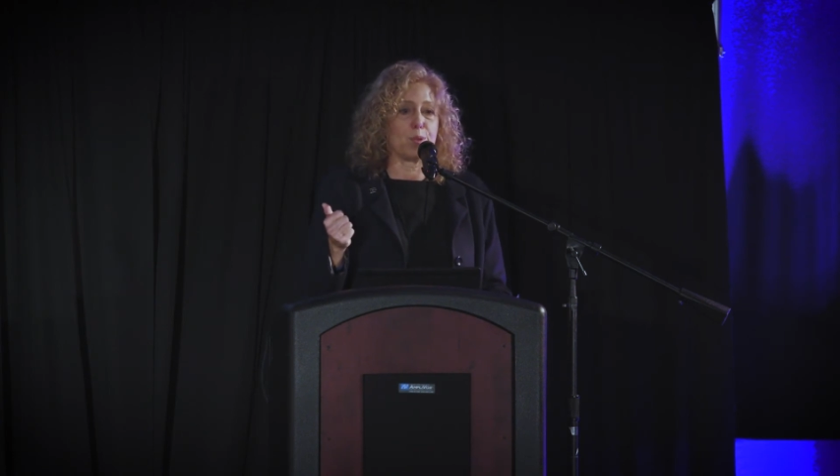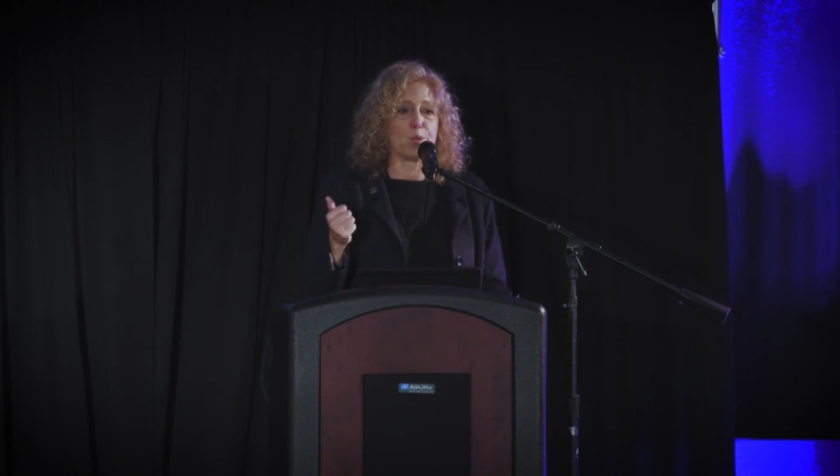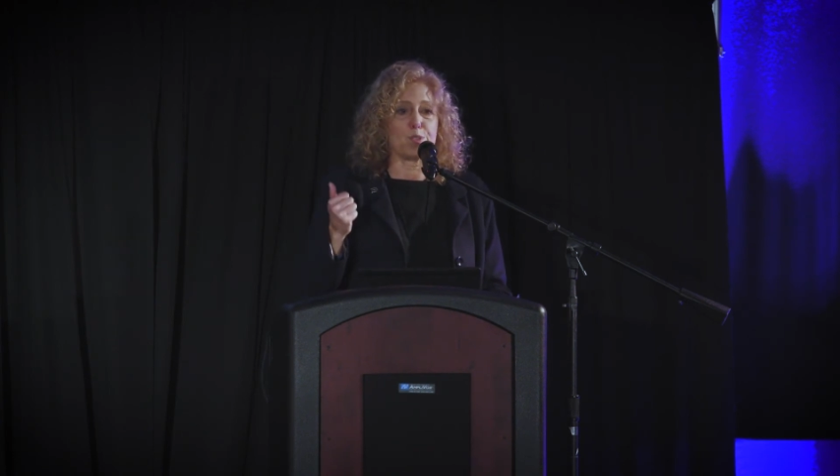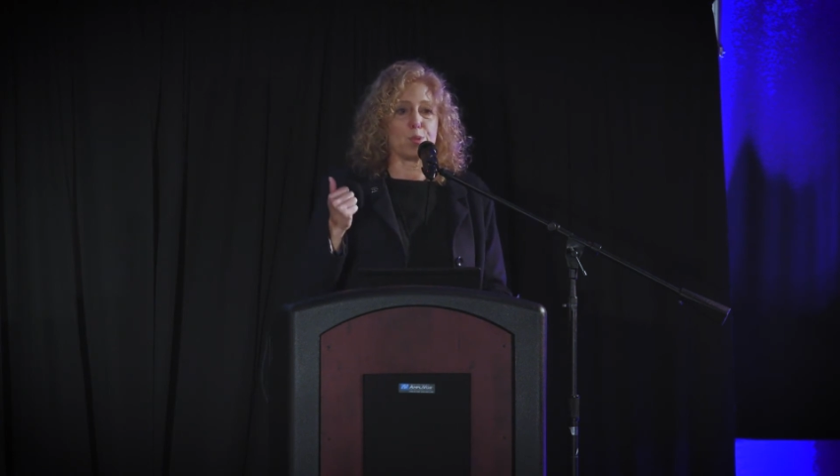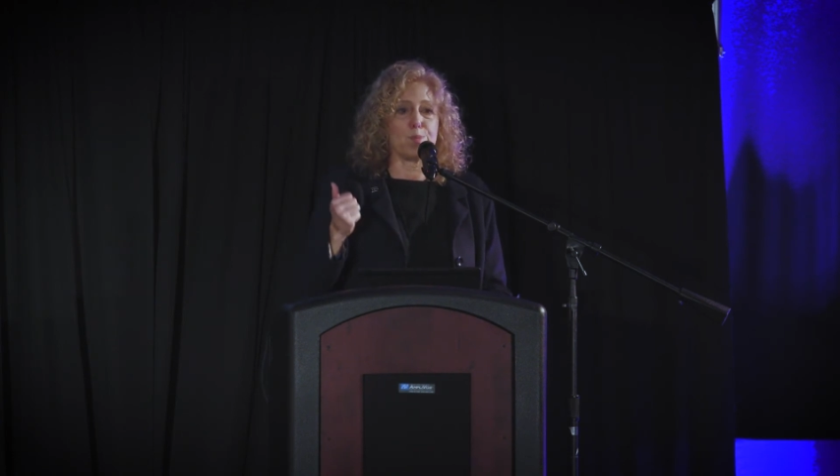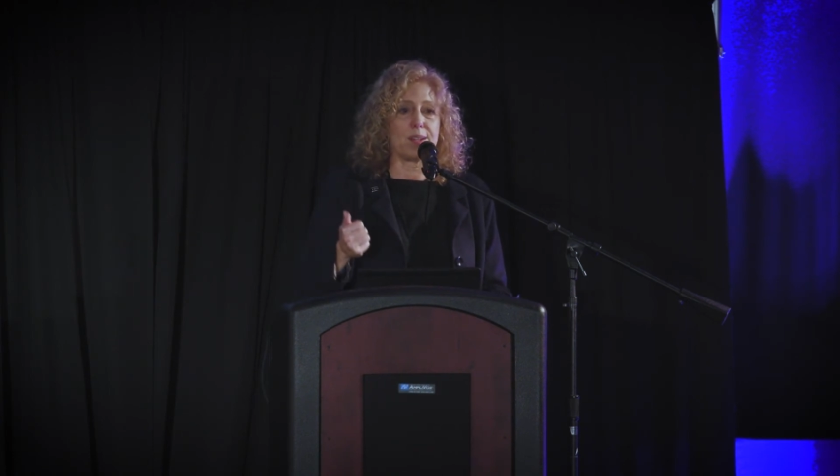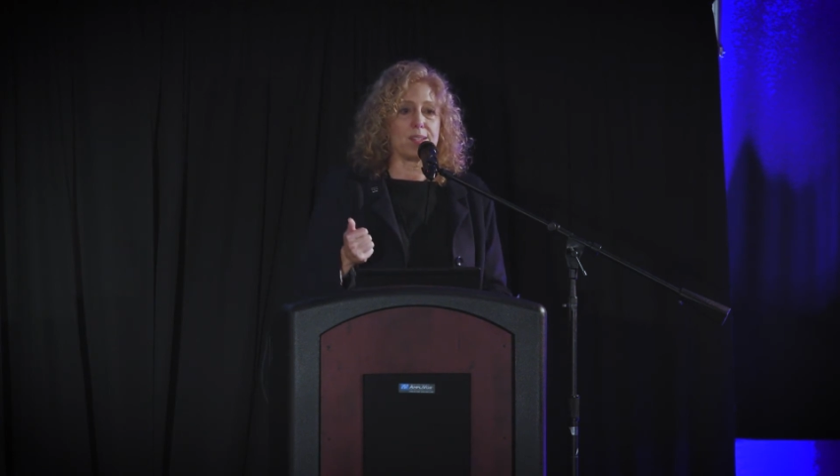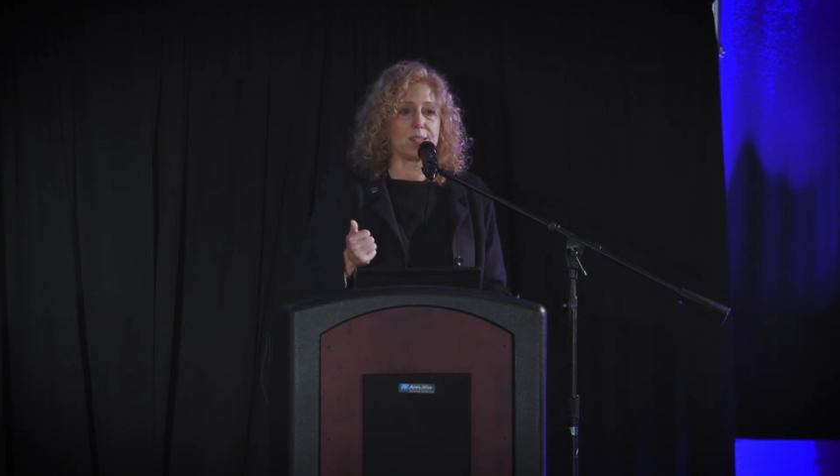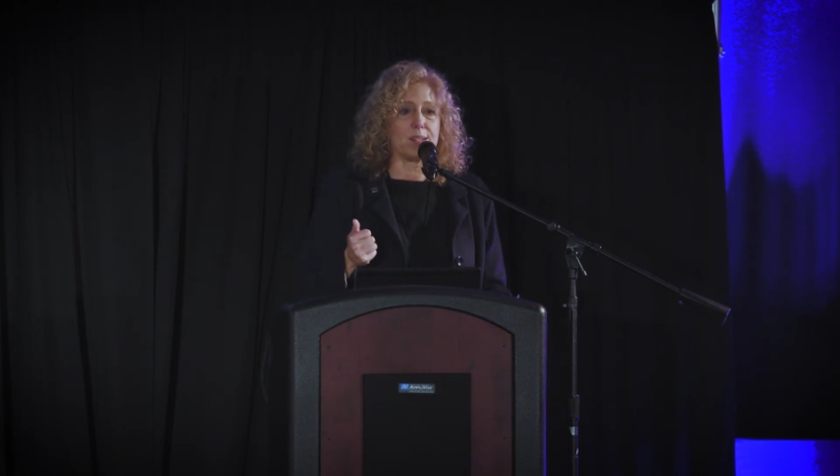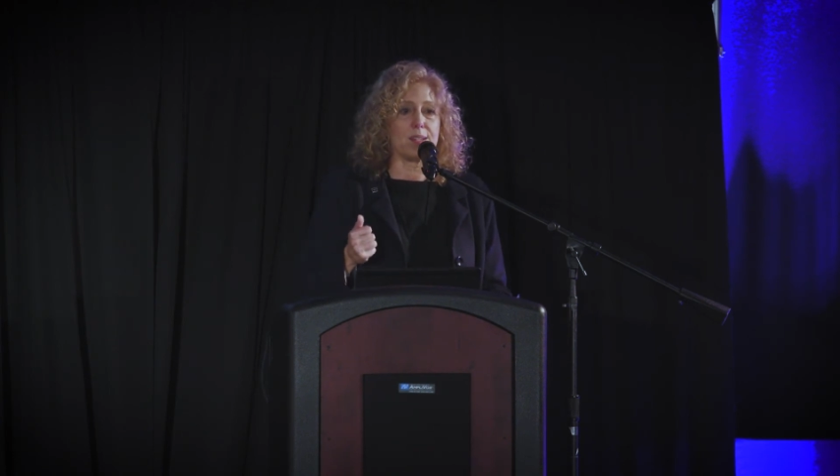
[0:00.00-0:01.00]
but also
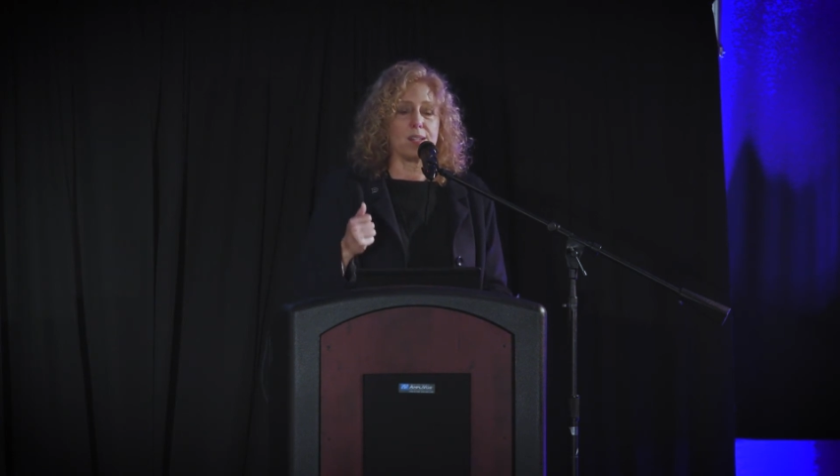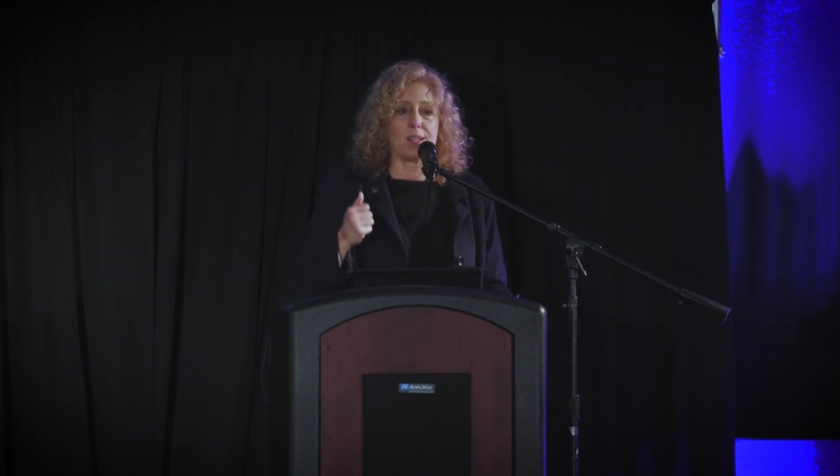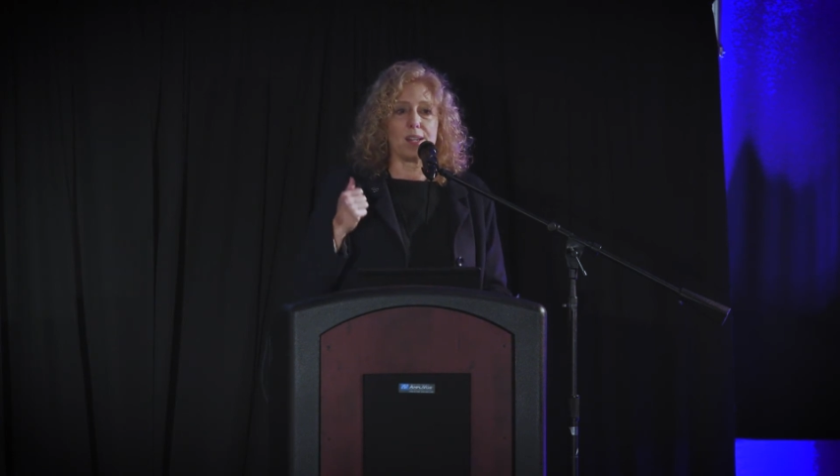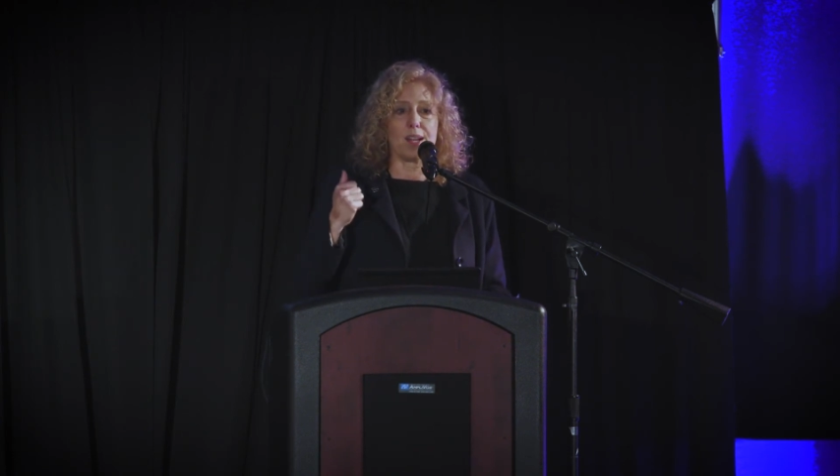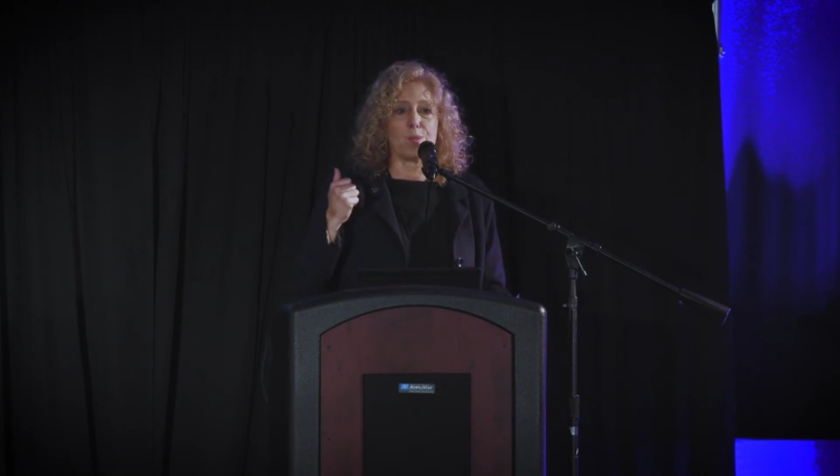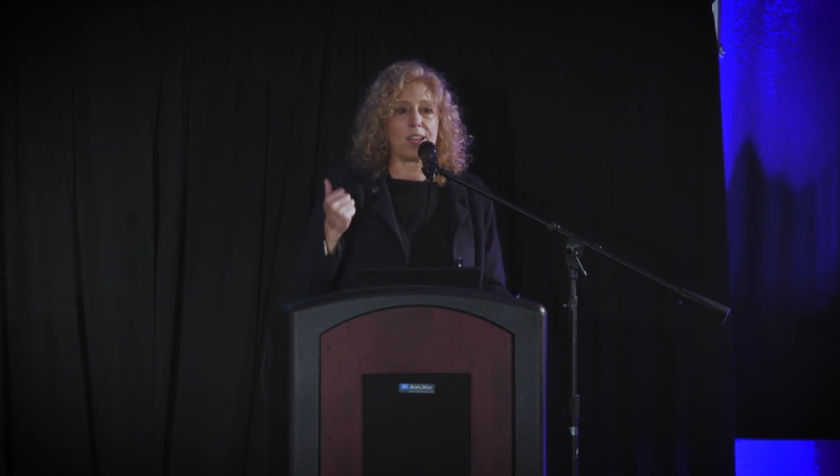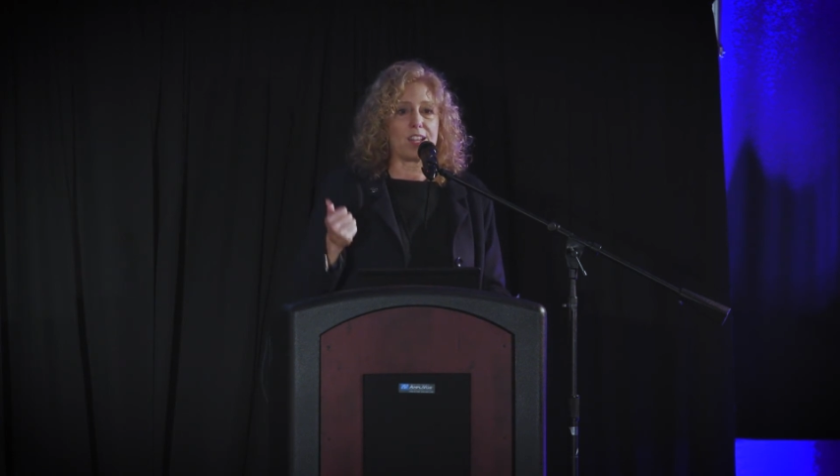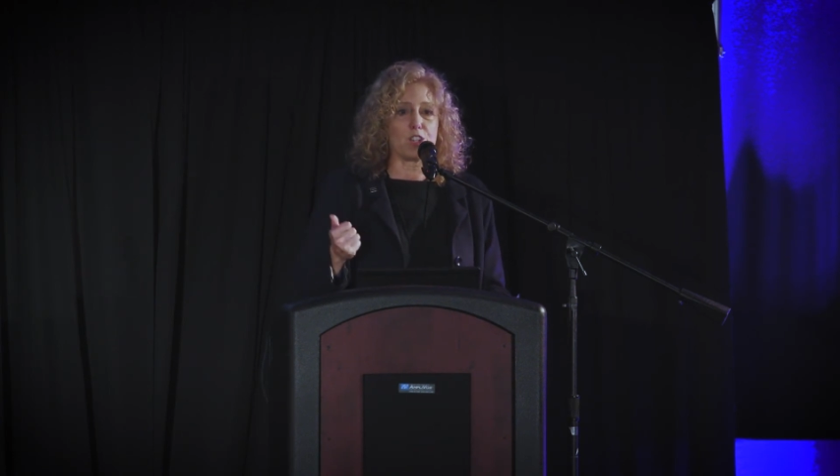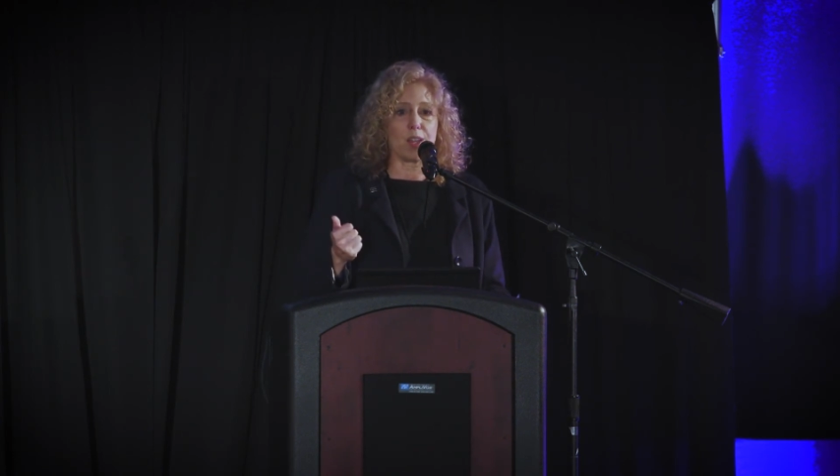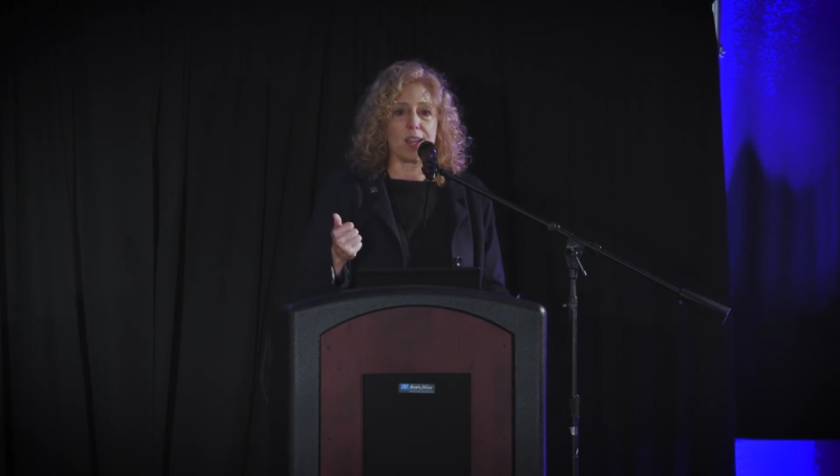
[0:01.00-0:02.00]
medicine and how we
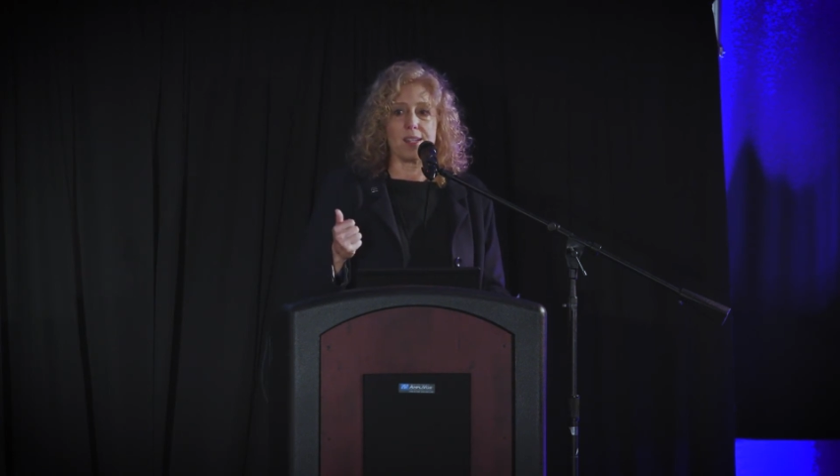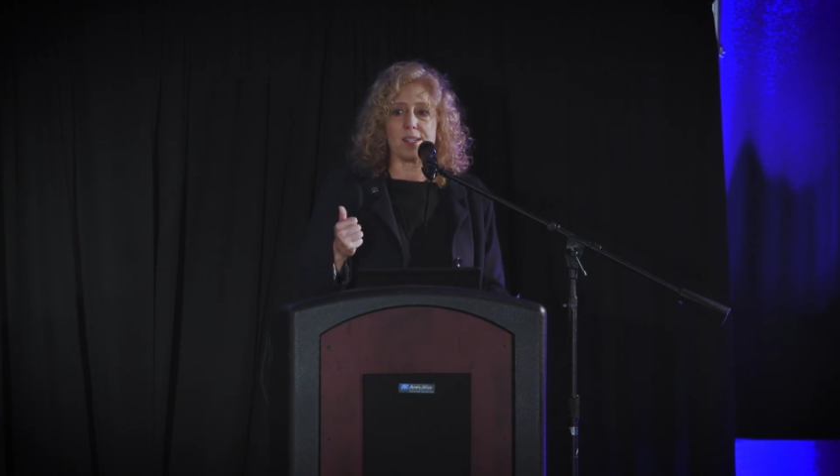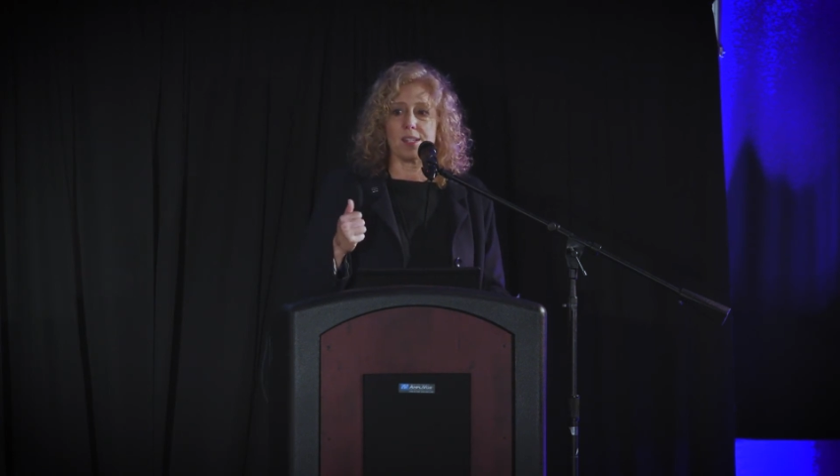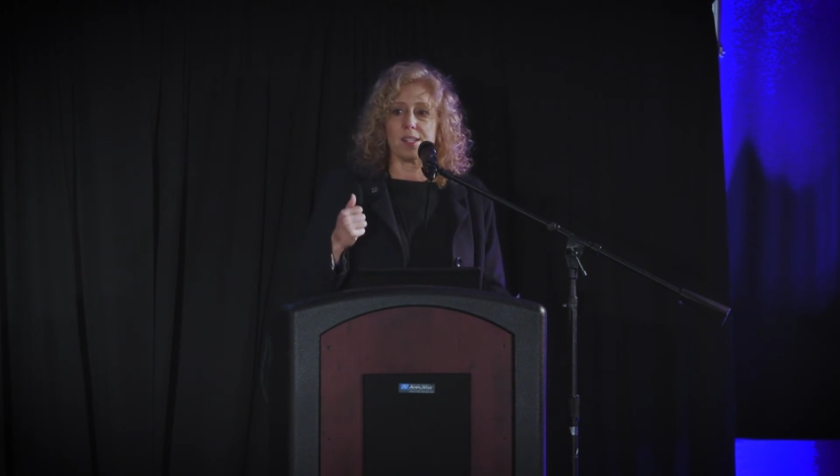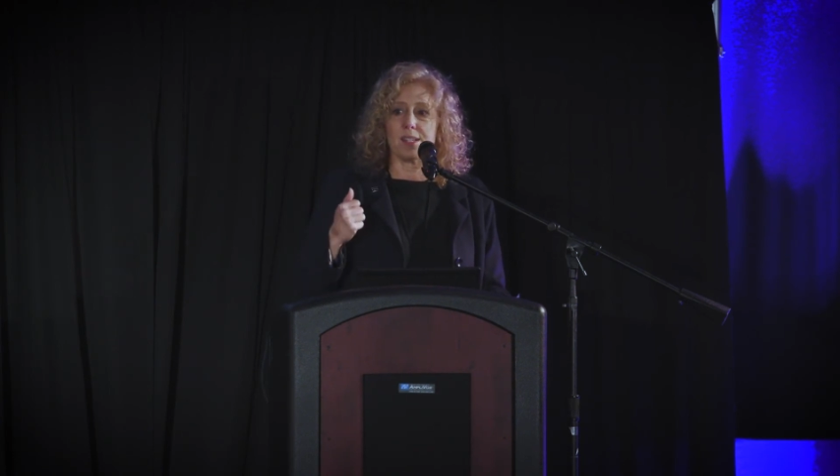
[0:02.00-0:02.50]
educate